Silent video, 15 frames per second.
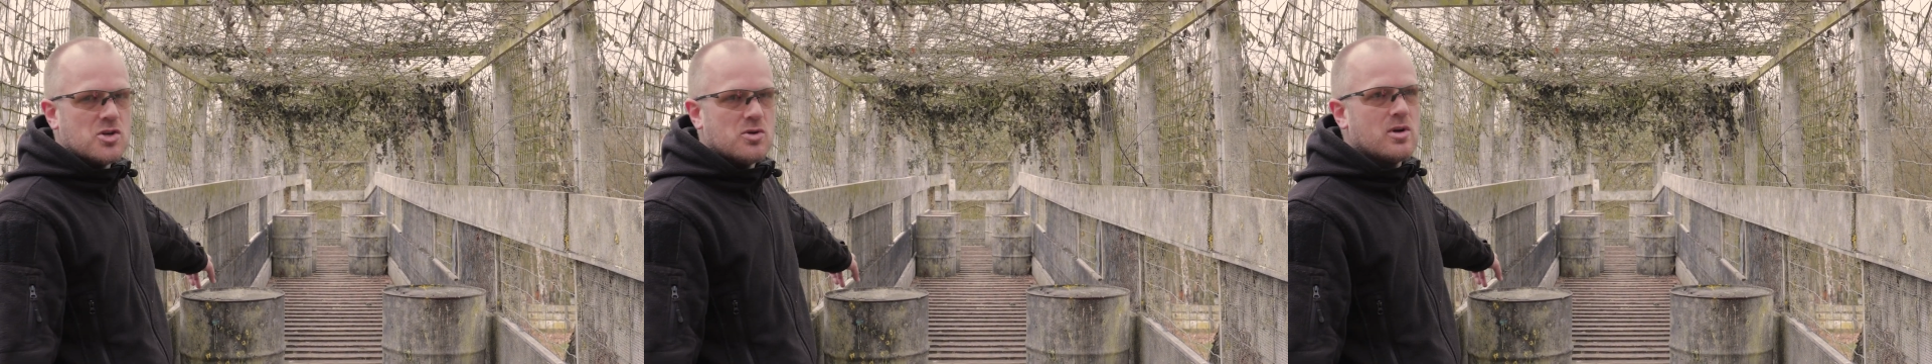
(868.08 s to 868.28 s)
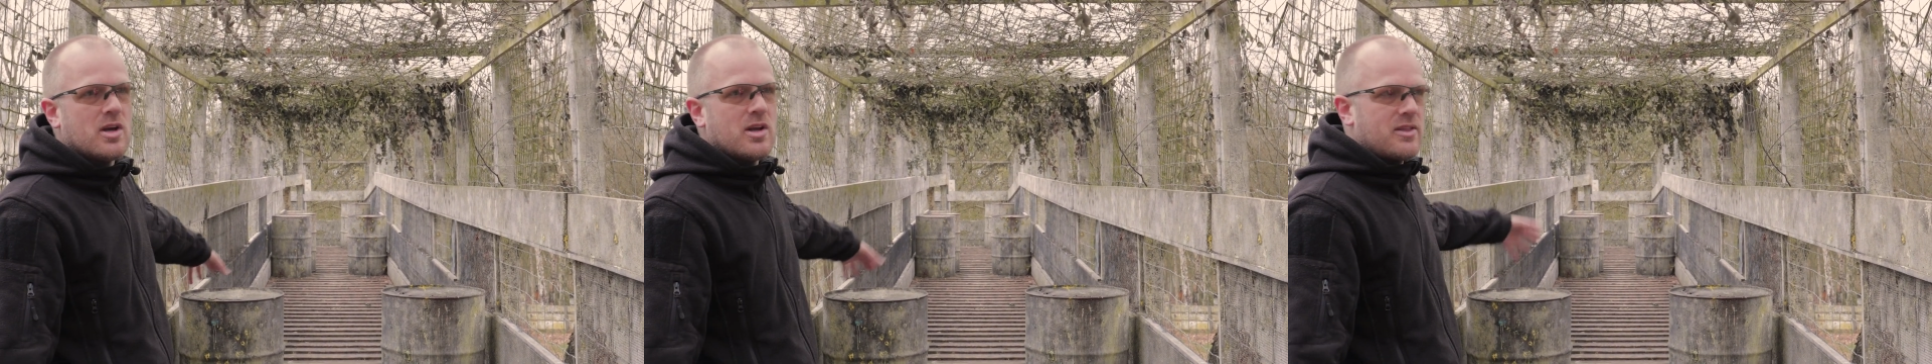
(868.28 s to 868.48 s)

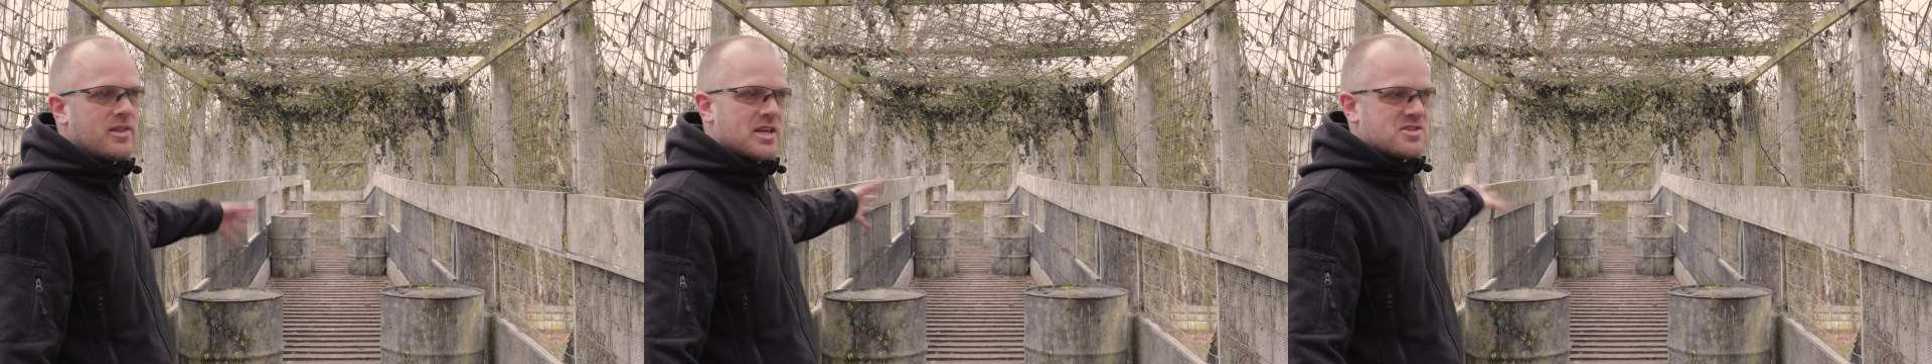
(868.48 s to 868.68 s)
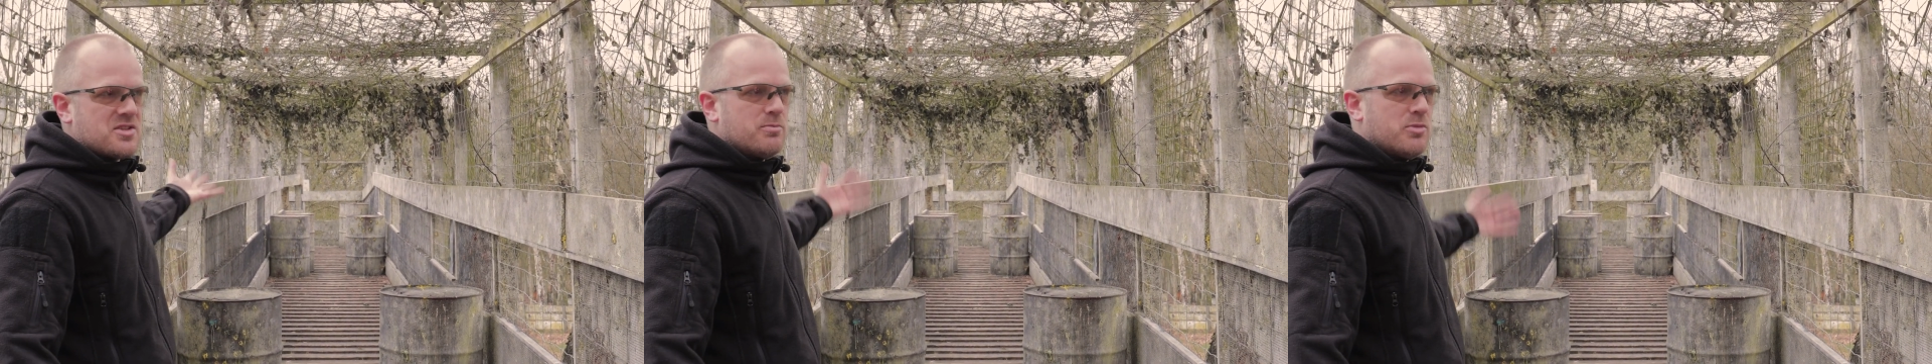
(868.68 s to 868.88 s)
you,
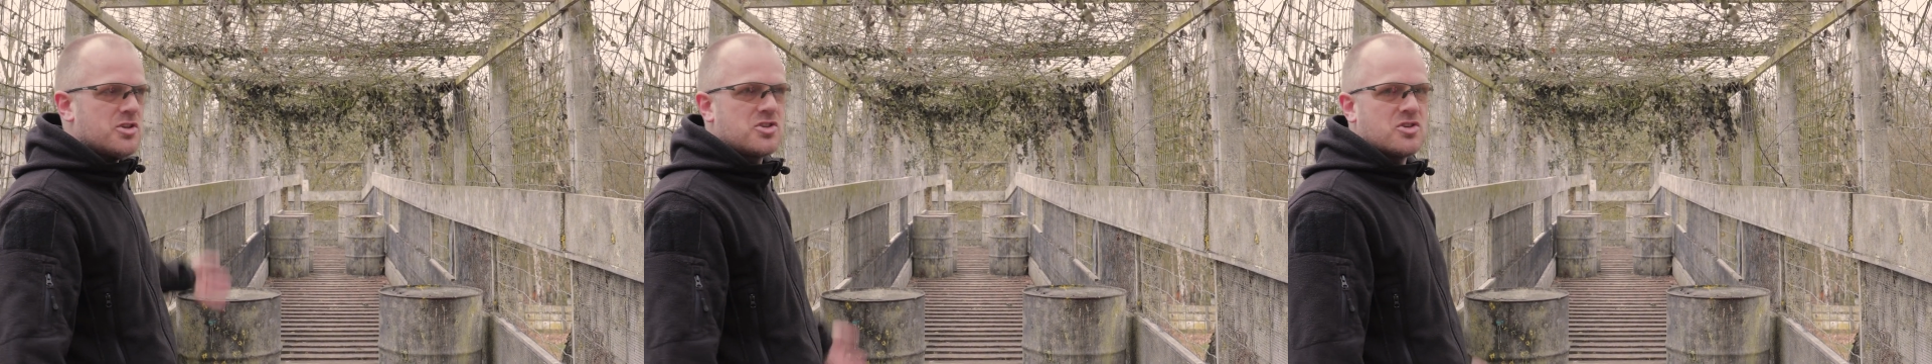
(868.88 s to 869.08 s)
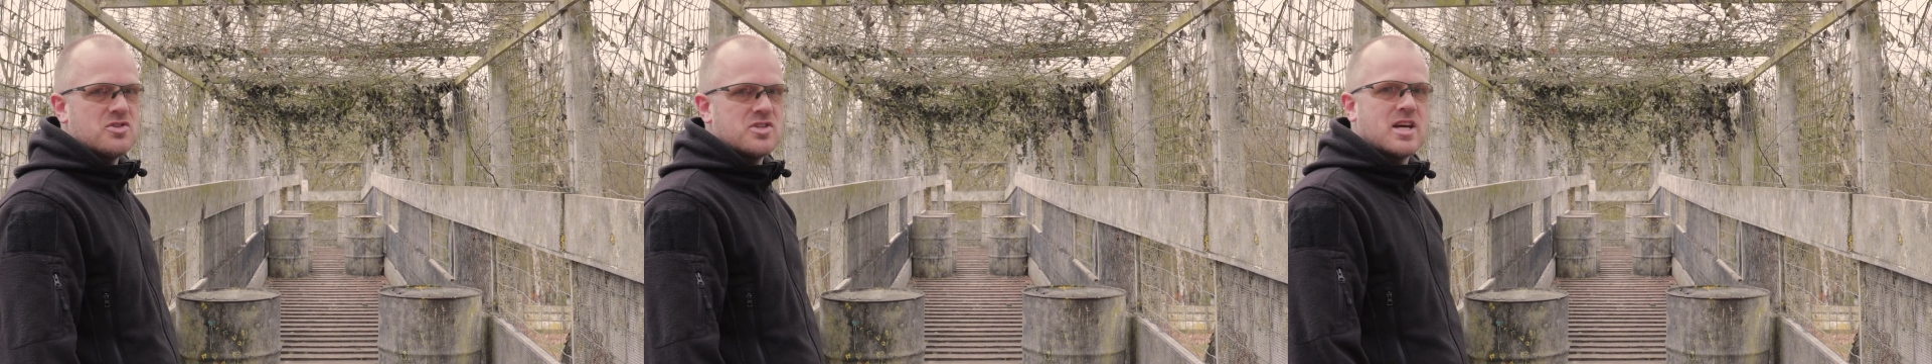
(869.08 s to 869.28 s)
that's the
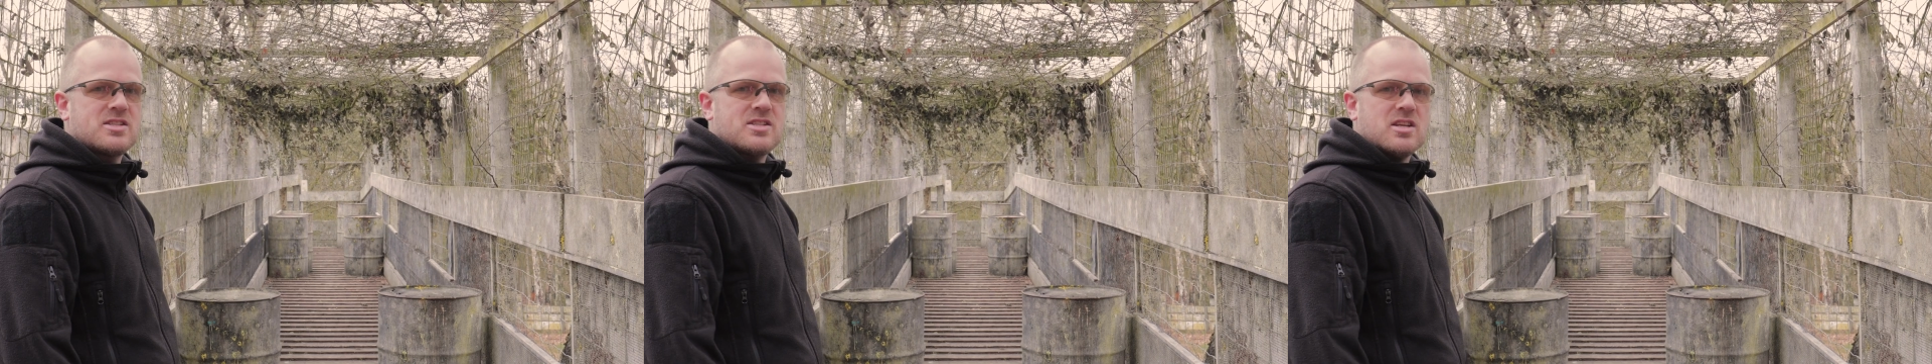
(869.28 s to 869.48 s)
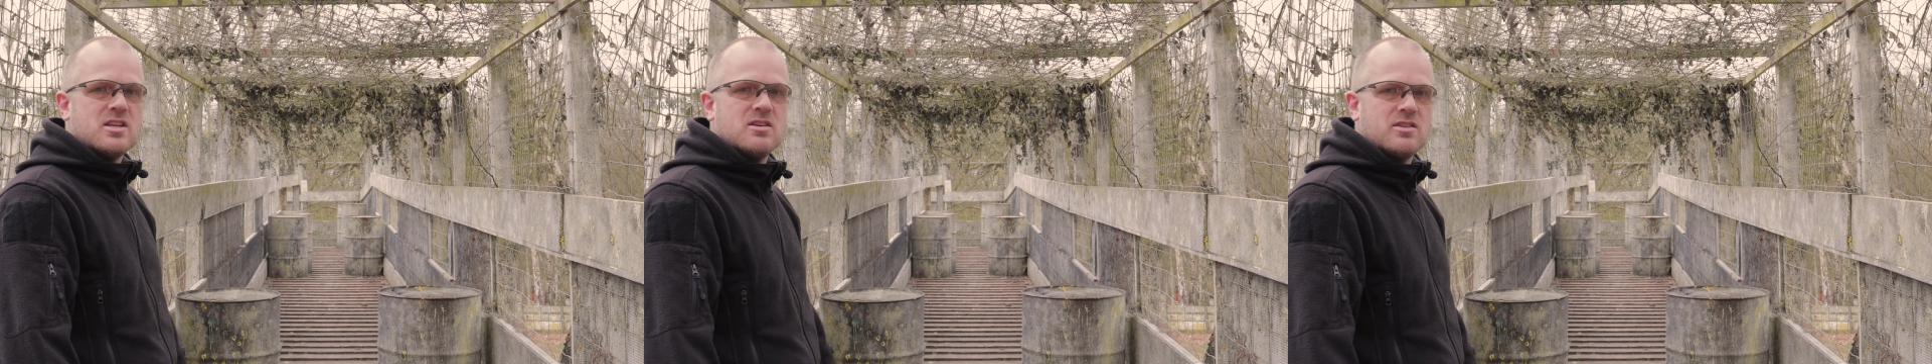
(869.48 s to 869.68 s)
bridge
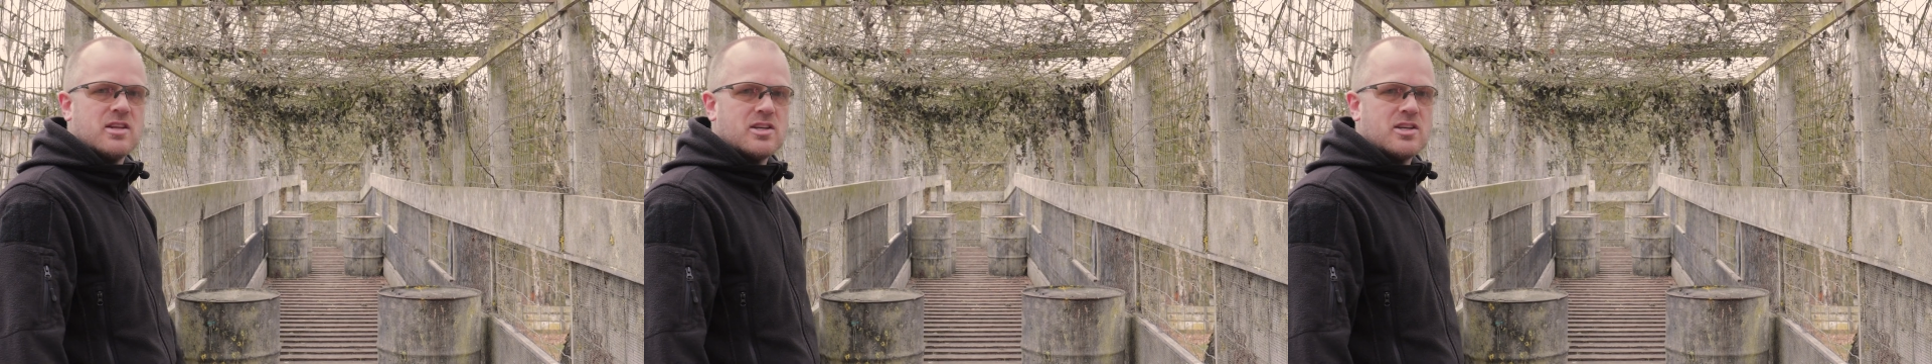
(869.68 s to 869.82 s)
contested.